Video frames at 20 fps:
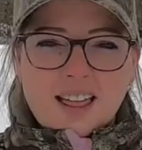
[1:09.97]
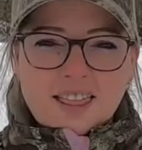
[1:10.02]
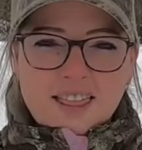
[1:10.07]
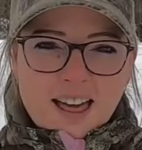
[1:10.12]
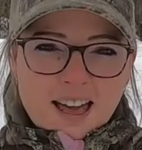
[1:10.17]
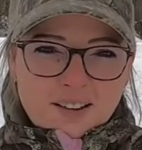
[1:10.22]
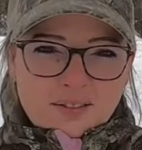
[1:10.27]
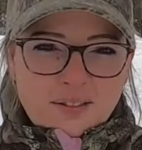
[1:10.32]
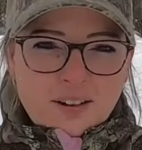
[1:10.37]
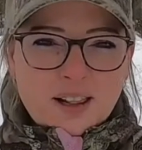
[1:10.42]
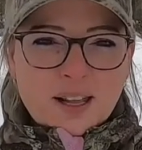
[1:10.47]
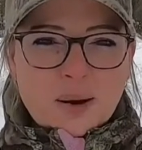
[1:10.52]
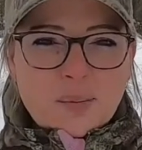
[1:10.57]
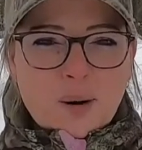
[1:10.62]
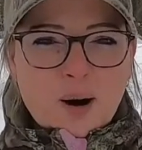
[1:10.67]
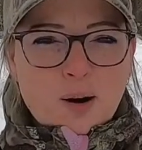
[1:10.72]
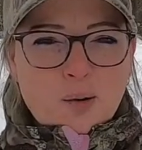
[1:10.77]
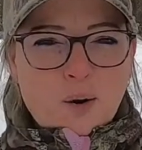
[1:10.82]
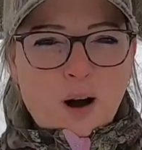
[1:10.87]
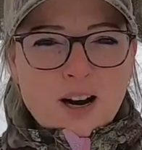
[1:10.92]
Thankfully,
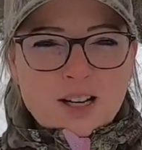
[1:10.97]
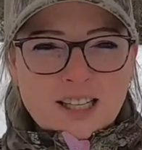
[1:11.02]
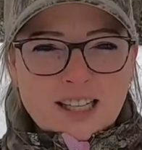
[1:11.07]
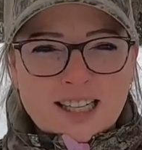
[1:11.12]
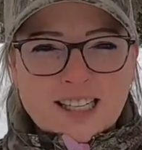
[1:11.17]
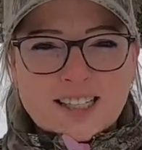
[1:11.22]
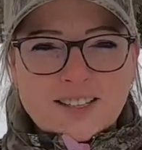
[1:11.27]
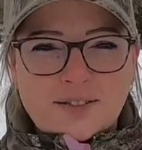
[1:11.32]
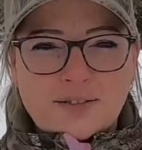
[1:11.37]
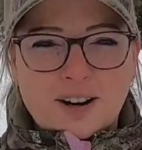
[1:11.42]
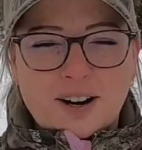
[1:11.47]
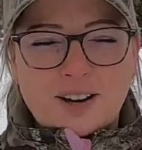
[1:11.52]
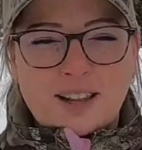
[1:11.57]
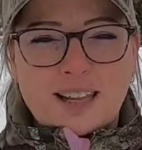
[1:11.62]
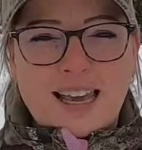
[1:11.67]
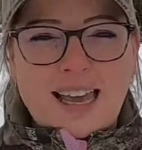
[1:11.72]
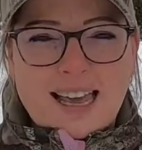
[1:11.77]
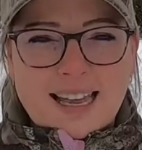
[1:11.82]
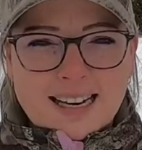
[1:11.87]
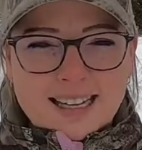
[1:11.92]
bird watching is a
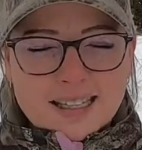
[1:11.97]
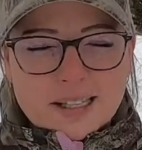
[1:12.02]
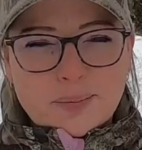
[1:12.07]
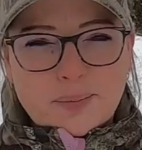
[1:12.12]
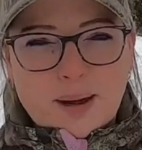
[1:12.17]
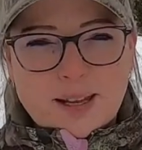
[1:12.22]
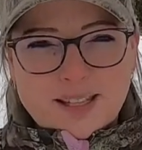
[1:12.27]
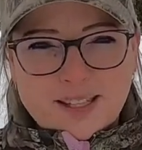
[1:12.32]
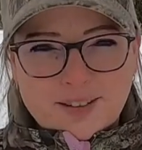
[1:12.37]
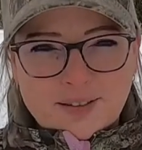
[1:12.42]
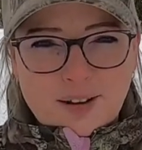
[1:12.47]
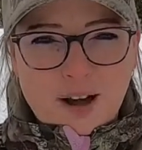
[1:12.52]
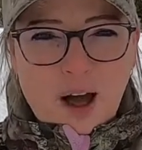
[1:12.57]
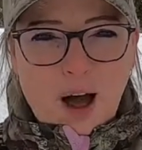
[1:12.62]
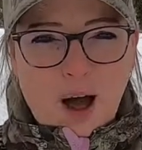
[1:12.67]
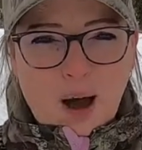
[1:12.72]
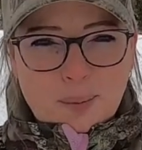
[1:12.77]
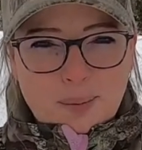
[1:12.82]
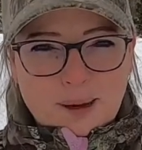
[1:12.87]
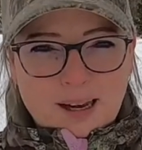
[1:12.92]
fairly inexpensive
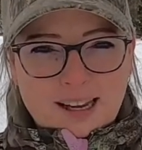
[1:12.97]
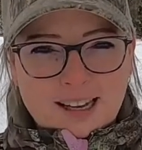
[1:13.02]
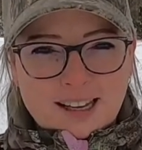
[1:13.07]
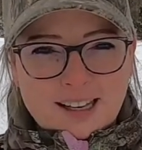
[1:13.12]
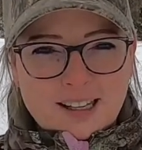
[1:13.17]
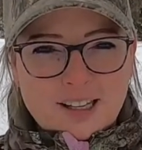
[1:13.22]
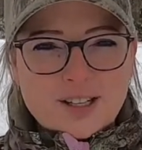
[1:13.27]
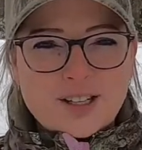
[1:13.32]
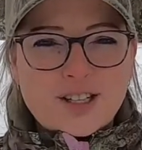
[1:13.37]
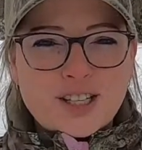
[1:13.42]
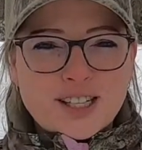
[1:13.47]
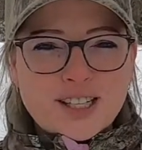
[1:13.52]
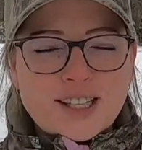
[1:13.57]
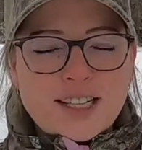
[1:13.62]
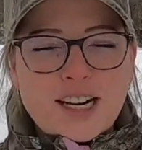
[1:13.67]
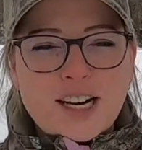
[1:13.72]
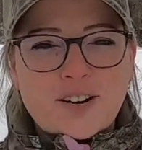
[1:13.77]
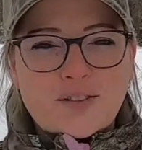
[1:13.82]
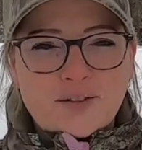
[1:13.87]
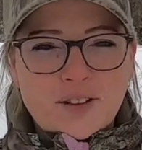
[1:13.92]
hobby. You just
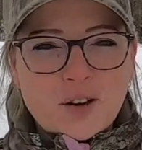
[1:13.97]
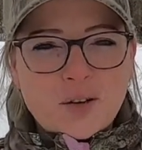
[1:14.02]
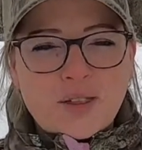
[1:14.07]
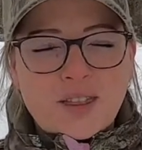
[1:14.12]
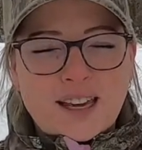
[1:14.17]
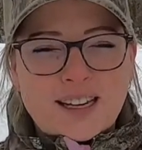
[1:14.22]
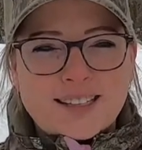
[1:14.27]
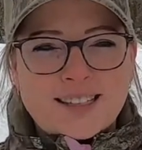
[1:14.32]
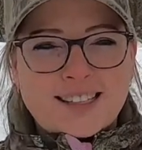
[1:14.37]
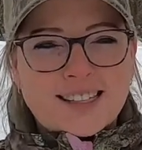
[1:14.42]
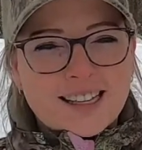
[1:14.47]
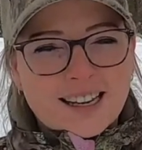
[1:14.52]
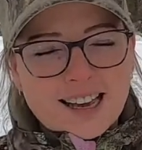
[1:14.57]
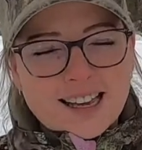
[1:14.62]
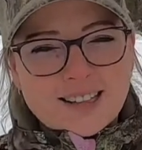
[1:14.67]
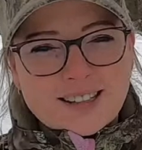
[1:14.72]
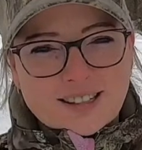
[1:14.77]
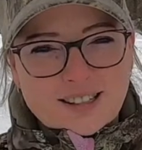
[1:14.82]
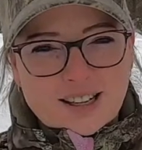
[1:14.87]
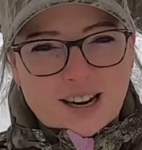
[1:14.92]
need a few things to
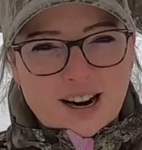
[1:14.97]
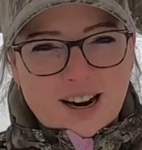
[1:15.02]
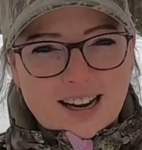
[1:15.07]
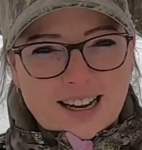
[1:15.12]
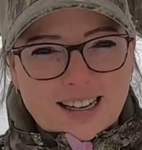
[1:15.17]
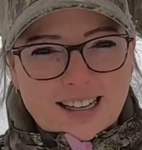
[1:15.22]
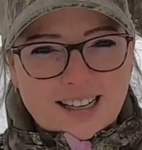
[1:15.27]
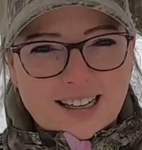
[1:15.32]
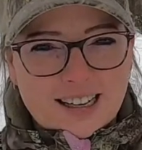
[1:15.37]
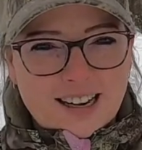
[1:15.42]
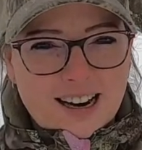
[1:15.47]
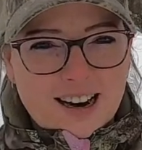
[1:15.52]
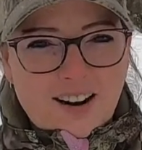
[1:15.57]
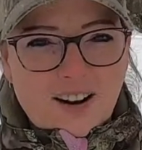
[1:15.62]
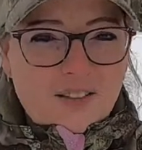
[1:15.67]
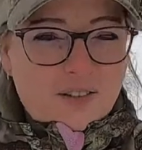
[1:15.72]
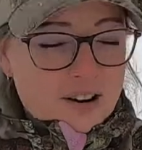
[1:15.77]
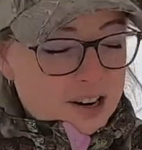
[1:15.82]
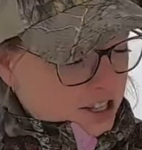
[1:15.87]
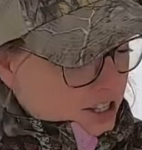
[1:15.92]
get started.
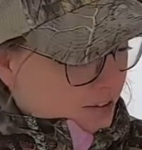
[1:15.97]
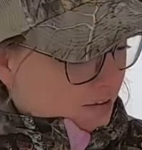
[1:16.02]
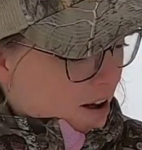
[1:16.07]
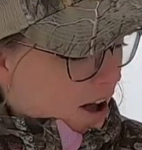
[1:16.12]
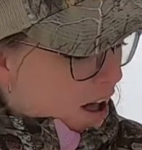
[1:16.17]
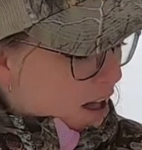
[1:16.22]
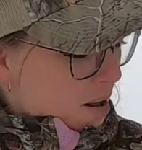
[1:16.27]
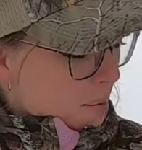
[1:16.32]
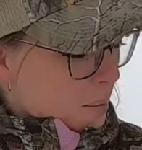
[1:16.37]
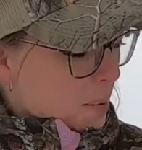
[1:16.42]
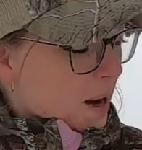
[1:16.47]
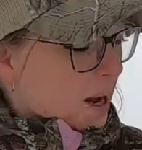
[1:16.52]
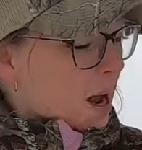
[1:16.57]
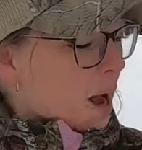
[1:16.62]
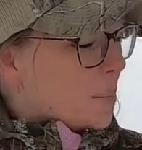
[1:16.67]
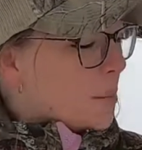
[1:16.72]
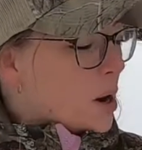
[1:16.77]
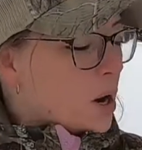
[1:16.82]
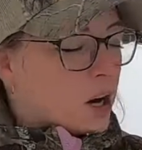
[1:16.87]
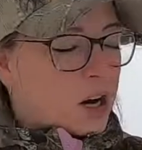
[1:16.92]
First of all, pick
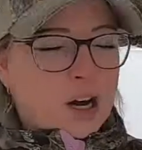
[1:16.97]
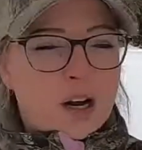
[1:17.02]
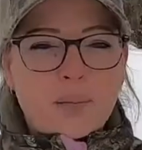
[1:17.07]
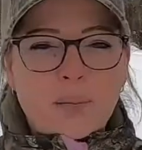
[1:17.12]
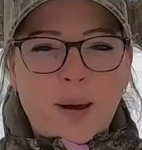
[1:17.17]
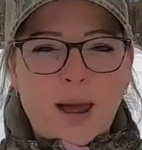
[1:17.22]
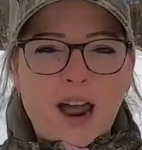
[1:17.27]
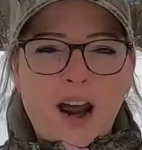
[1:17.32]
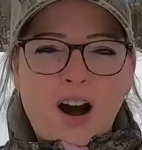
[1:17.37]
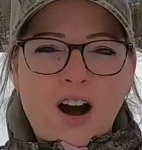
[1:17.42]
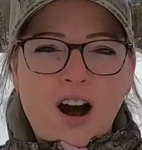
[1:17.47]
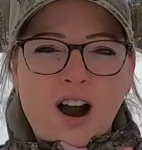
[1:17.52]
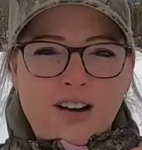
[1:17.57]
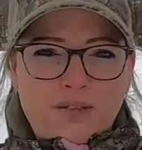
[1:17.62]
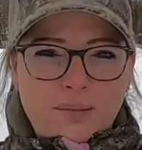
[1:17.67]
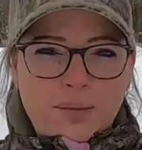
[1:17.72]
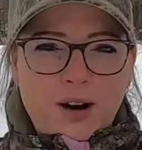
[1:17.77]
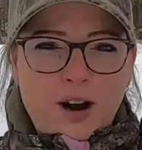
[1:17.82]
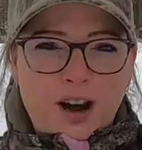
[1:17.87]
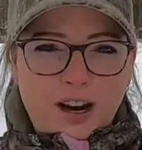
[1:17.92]
up a good pair
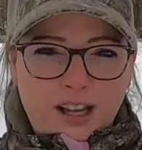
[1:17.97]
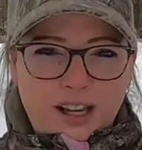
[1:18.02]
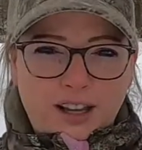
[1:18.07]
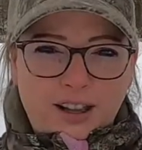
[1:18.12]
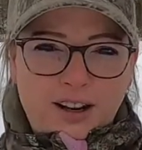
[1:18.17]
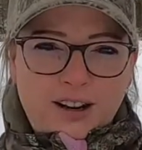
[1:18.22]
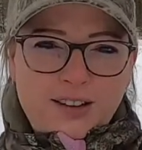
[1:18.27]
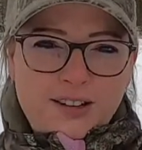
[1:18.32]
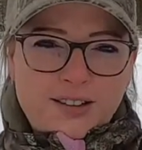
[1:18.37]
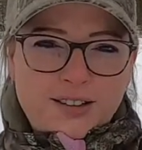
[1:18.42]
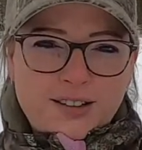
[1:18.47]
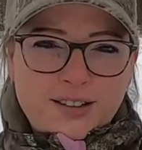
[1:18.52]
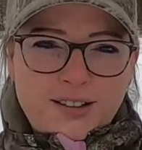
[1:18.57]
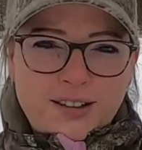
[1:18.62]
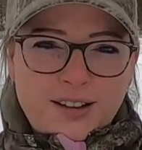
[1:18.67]
of binoculars.